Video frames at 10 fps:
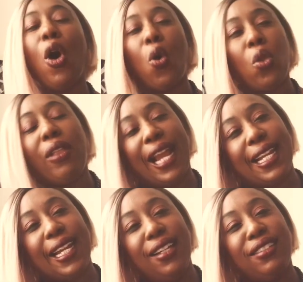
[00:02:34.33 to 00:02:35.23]
old
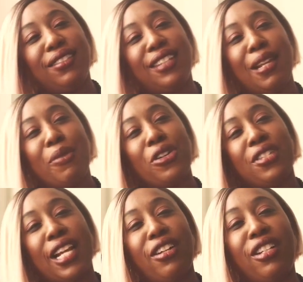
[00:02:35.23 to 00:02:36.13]
lady in
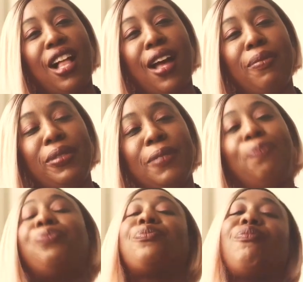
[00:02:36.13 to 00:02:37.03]
motorcycle clubs.
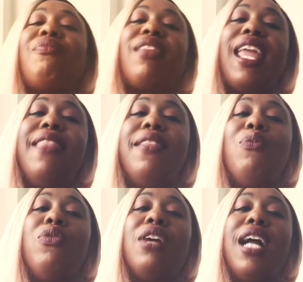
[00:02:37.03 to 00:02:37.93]
And
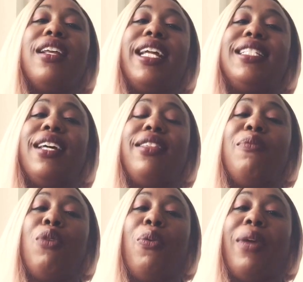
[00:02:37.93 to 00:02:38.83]
then we'll kind of like tell
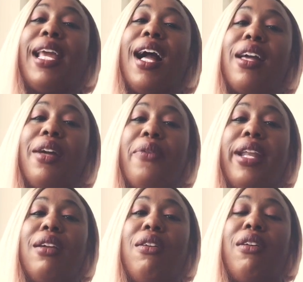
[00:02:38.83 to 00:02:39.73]
them what we got
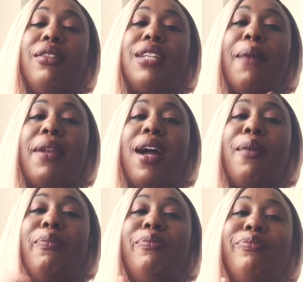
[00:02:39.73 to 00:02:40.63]
going on coming
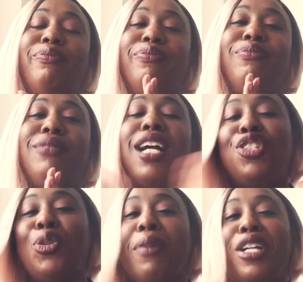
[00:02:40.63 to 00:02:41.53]
up. Not
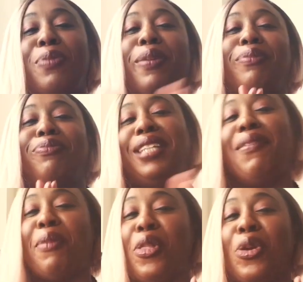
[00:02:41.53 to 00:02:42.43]
too much, but
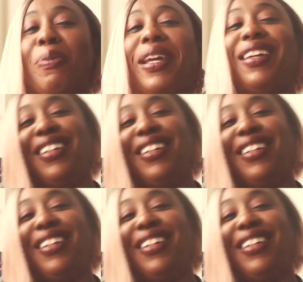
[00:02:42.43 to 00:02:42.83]
give them a little bit.